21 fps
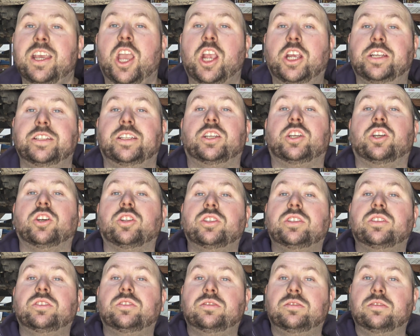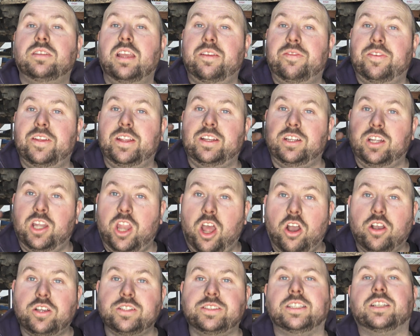because it could, if it
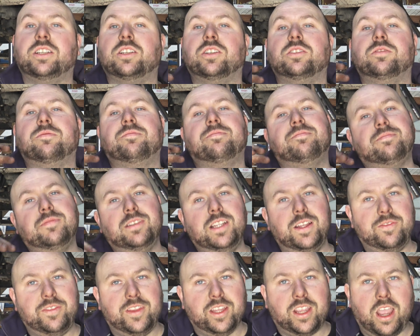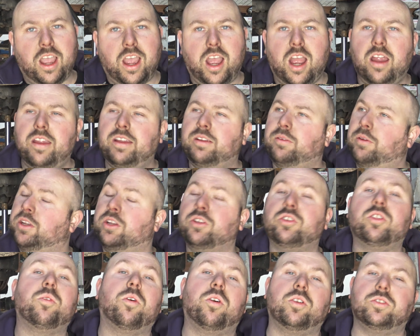locks, it could lift the car, or it could
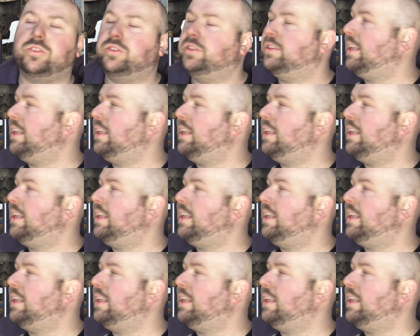do all sorts,